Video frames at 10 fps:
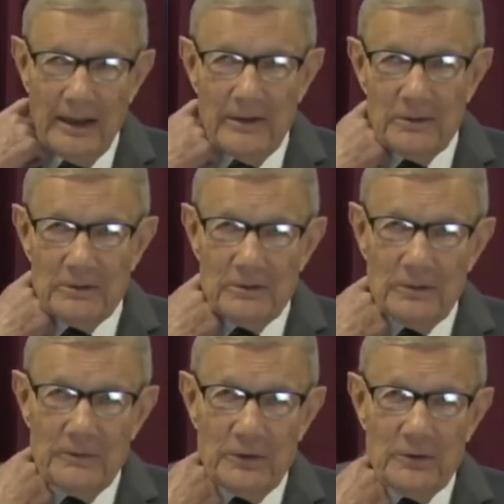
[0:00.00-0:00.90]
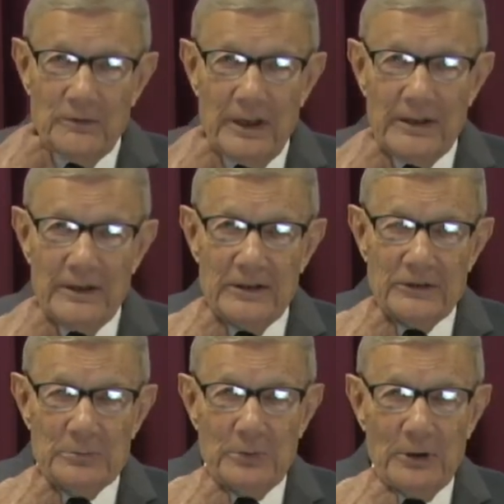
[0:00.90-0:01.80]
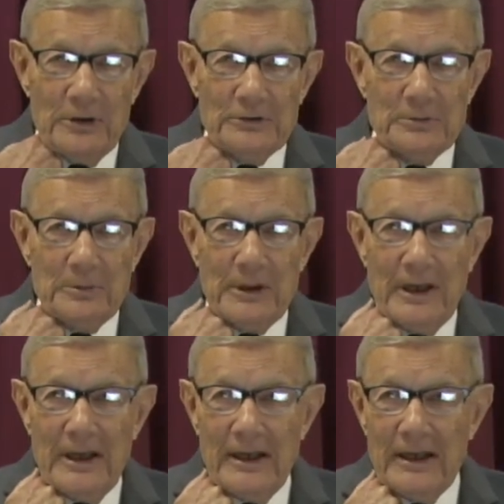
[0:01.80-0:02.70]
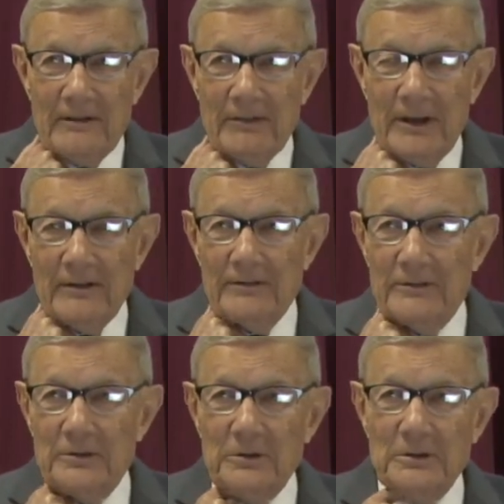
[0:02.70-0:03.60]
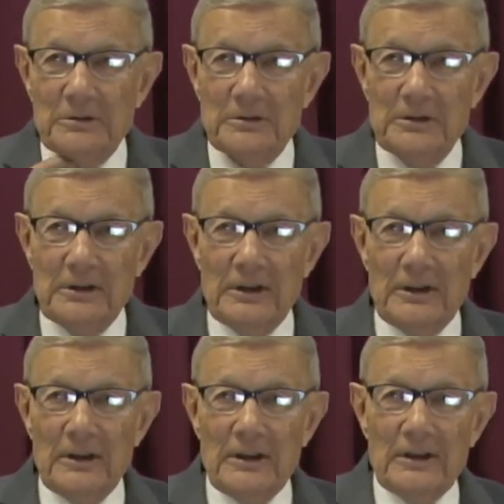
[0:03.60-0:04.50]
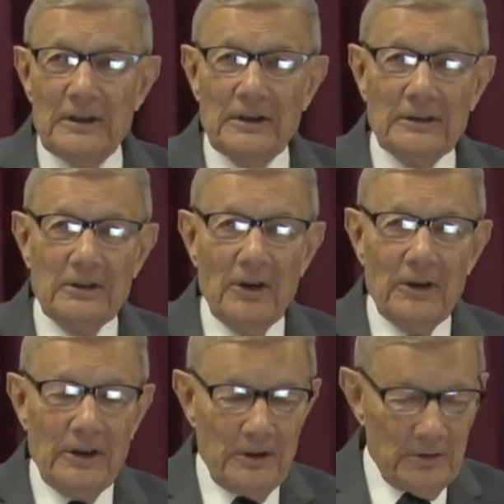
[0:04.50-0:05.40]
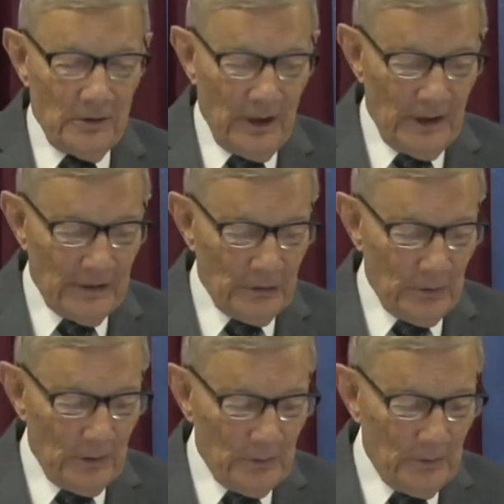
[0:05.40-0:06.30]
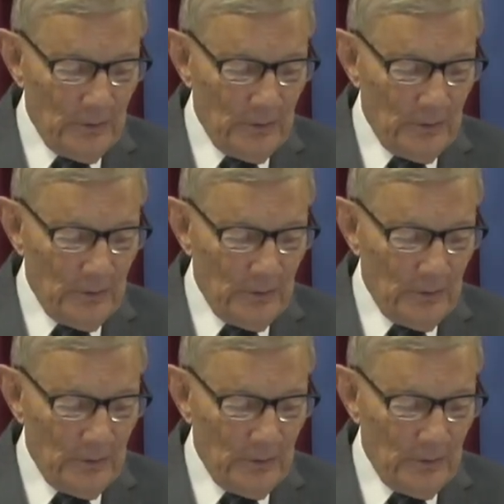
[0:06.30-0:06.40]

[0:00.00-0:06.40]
I don't know if you've had the experience, but I have. I, have you know, gone into a hospital